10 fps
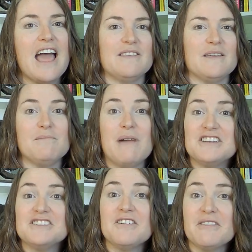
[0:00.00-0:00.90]
the
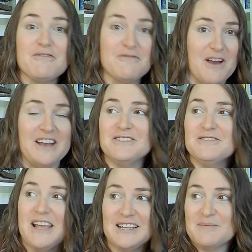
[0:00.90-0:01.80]
imaginary friend who
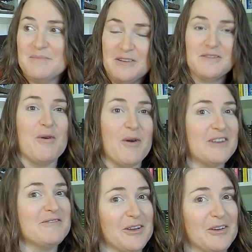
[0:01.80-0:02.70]
gets a bit of a point
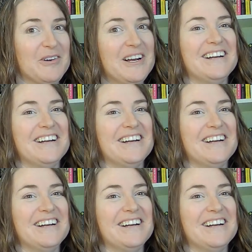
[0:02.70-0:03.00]
of view.